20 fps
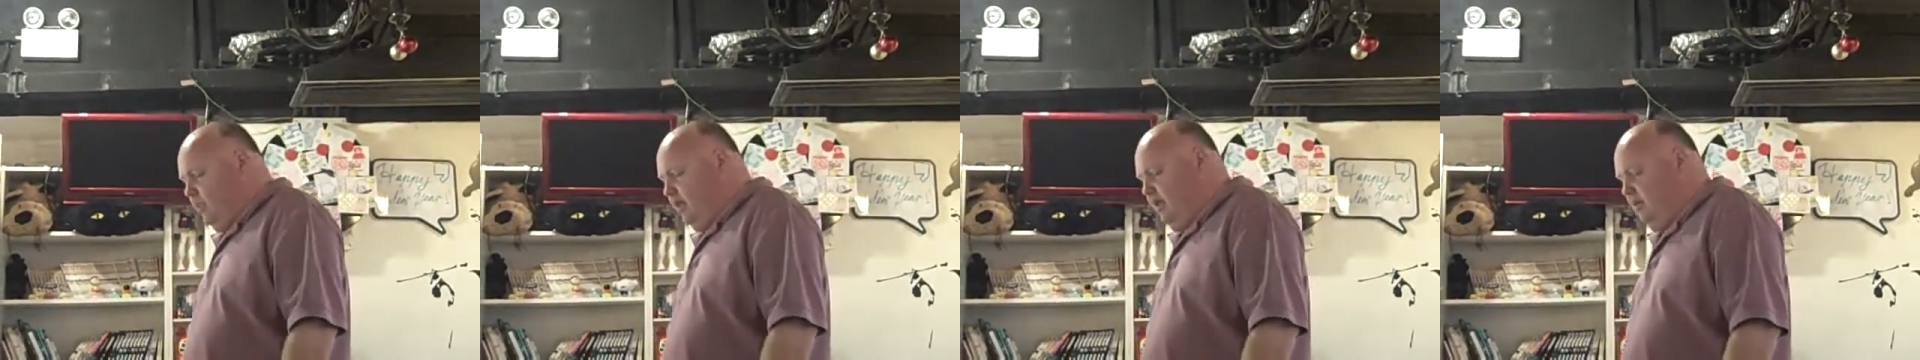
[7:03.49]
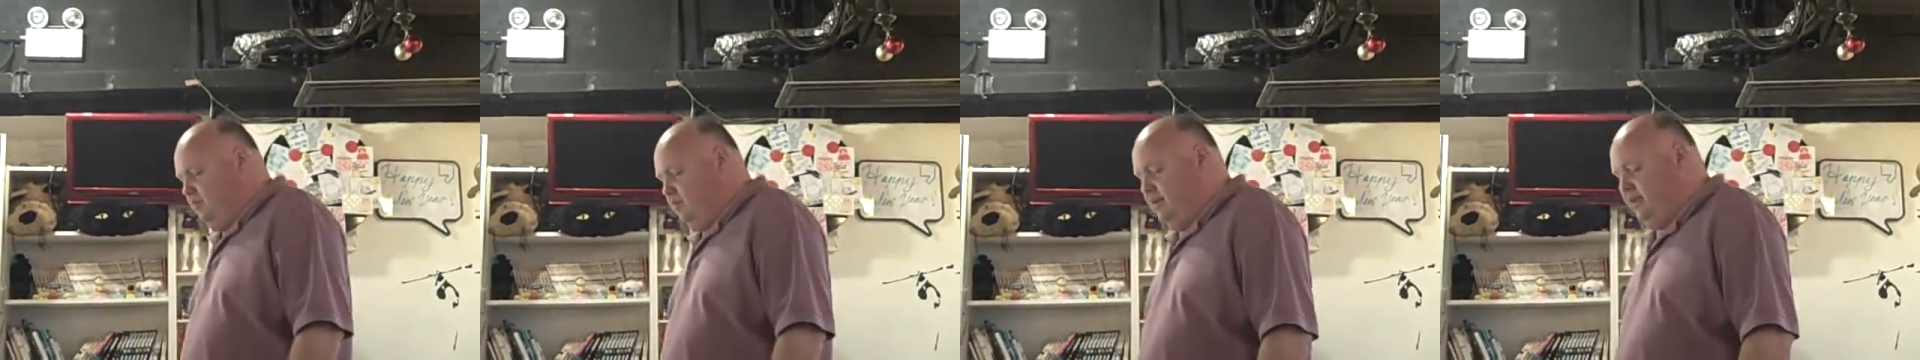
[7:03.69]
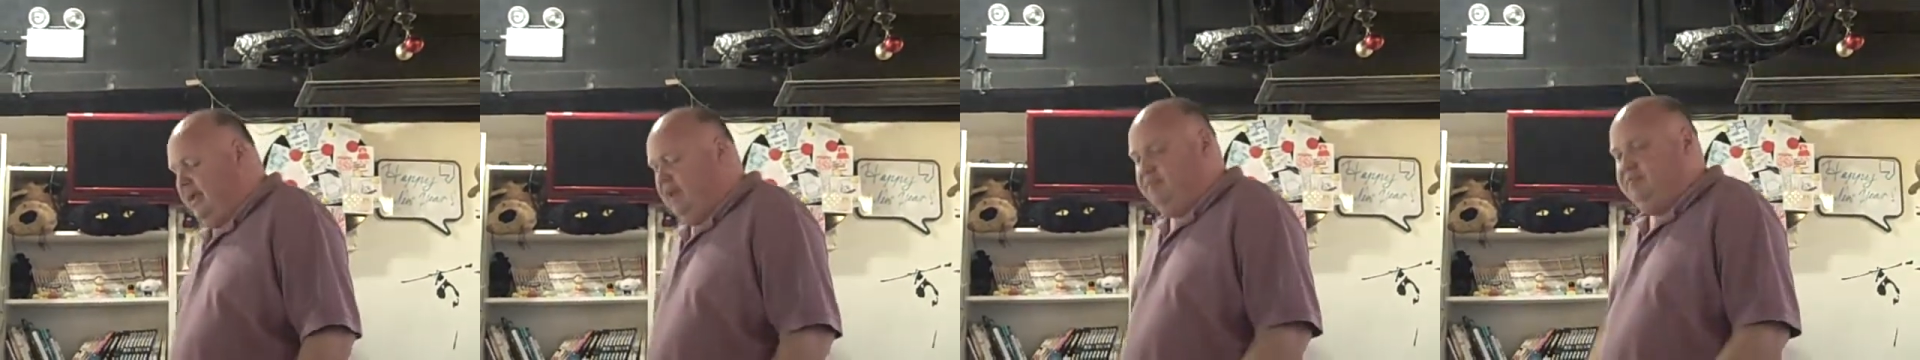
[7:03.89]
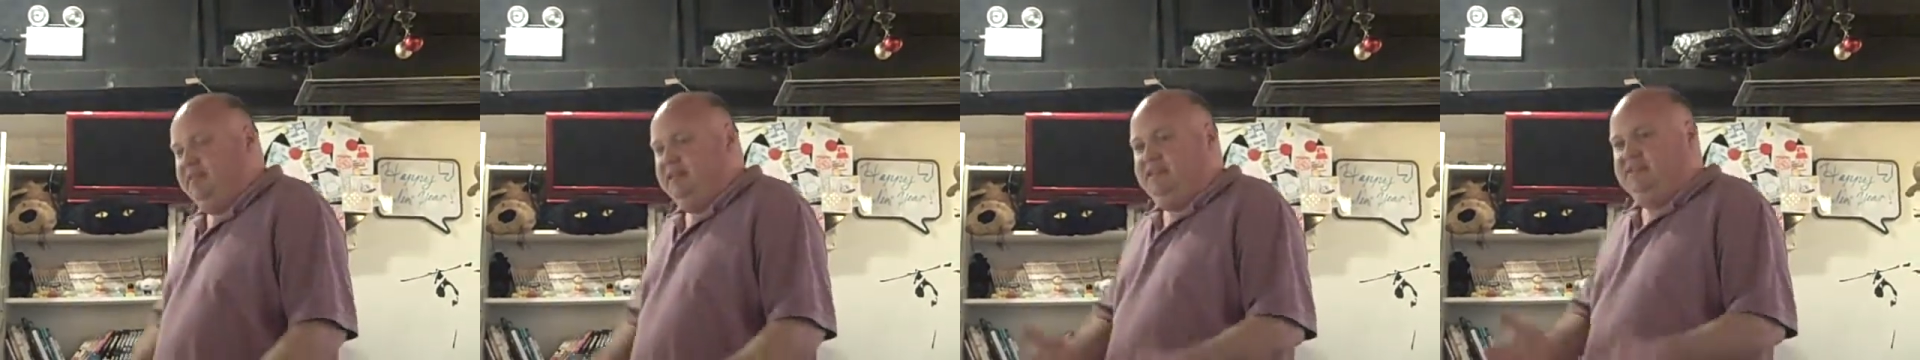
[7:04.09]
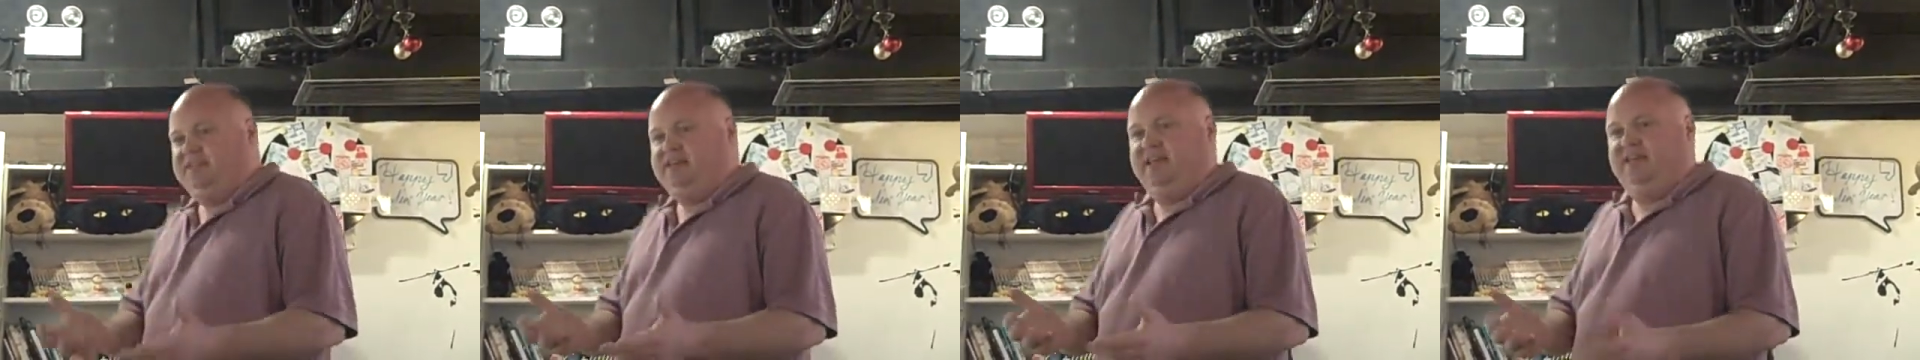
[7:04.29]
And we'd have
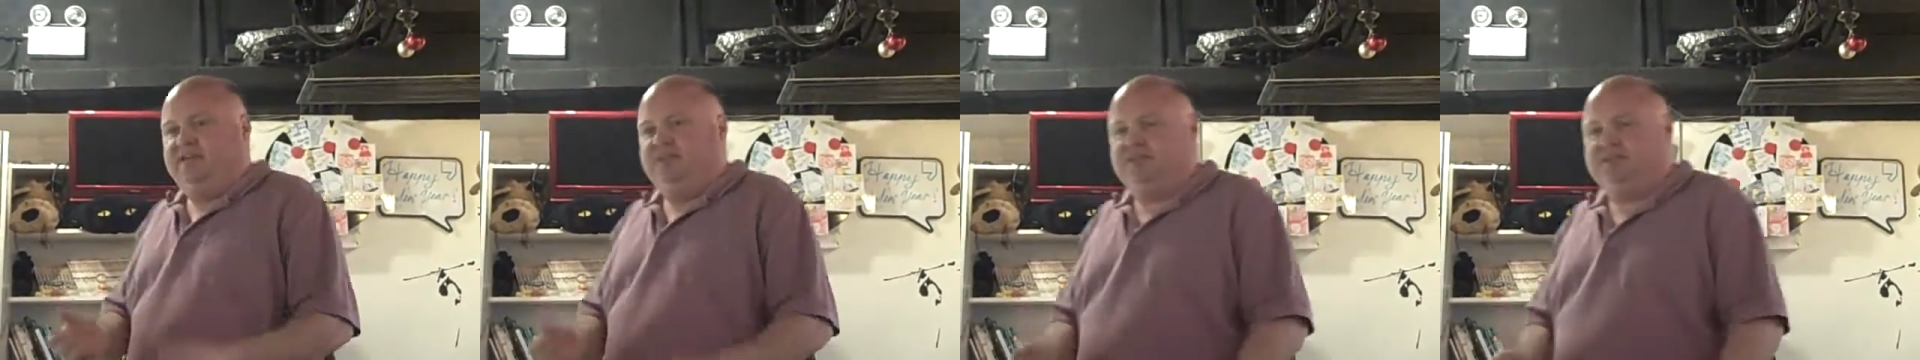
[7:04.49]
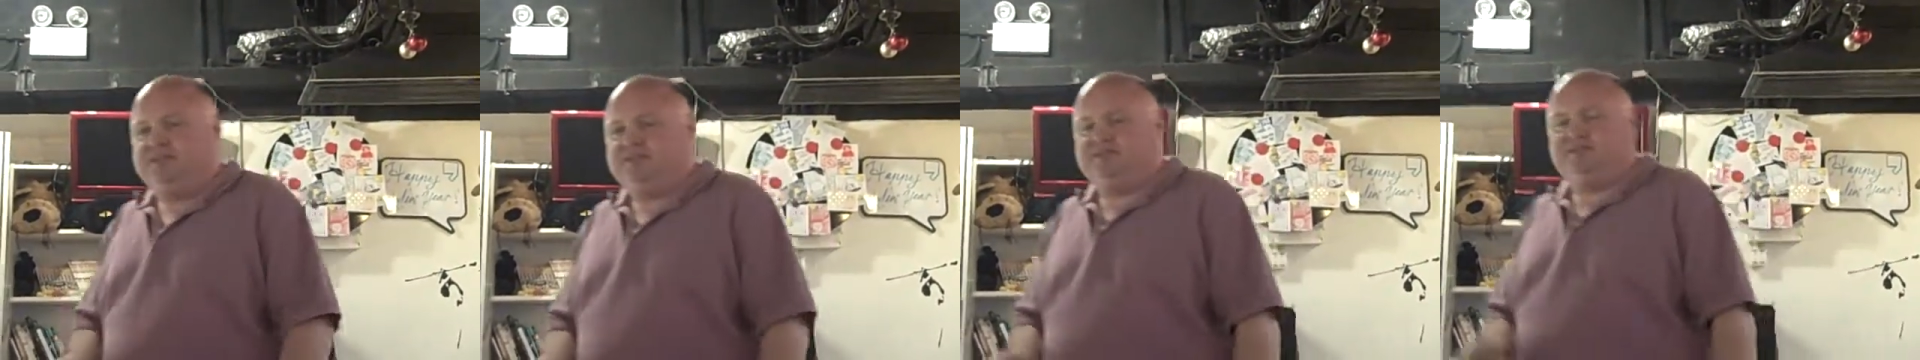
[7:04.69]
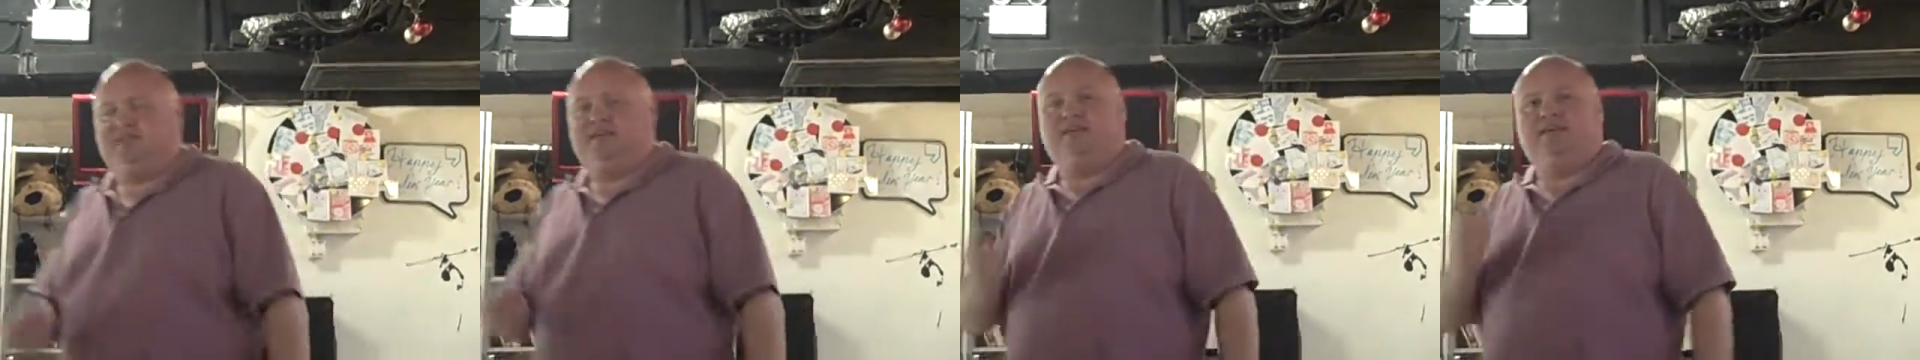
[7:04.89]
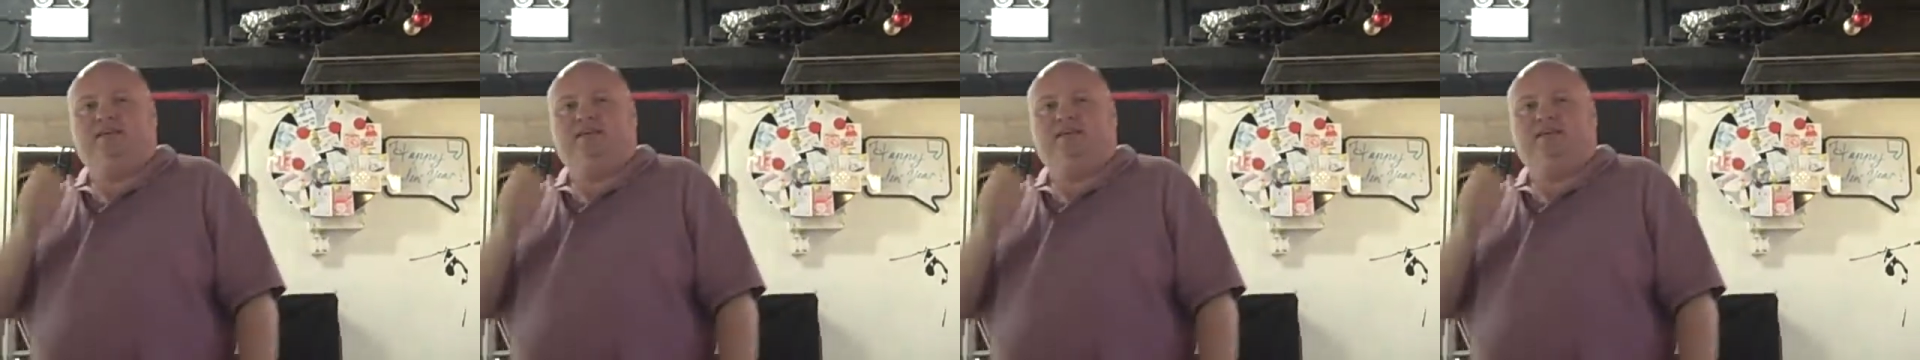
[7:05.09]
these dinners,